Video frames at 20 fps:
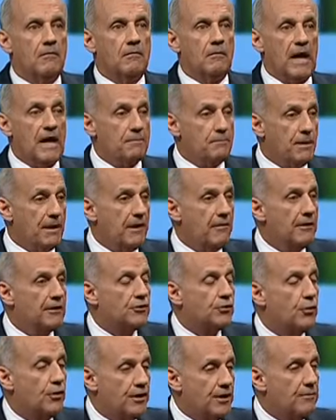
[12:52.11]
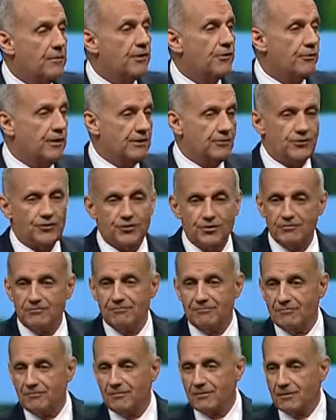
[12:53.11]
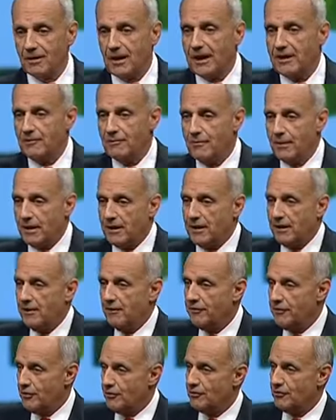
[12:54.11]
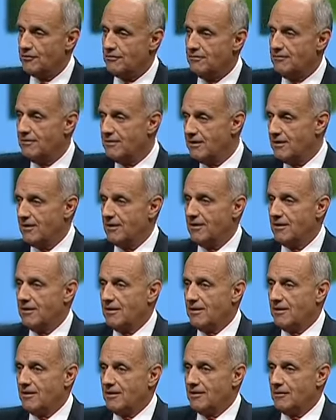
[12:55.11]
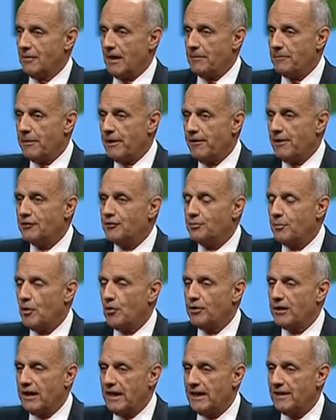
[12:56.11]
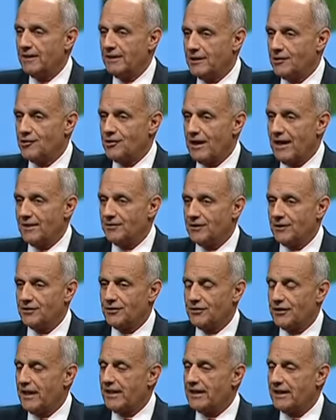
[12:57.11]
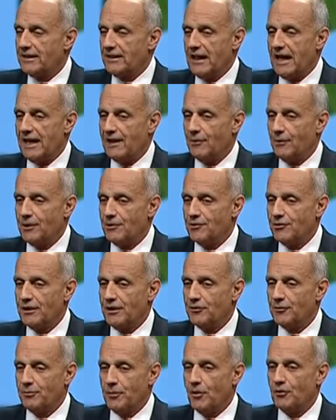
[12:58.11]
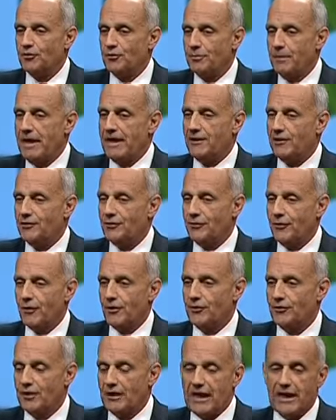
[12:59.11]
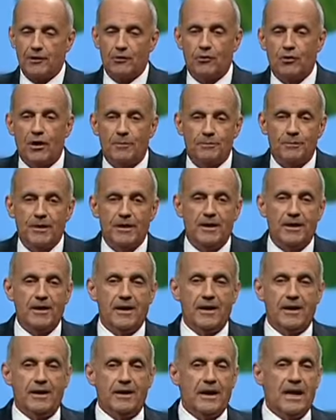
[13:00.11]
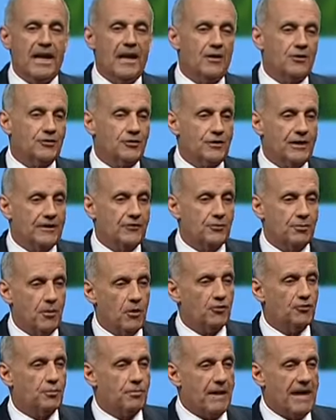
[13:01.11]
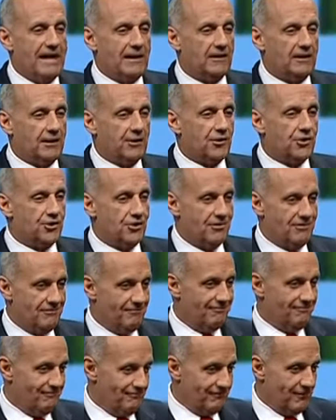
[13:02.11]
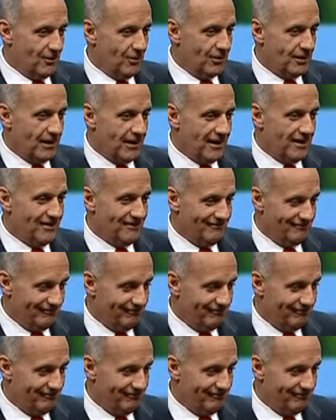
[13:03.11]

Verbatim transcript: My parents were immigrants, like many of you. My parents spoke English as a second language. They spoke Spanish first. And I grew up in a house that spoke Spanglish. Okay?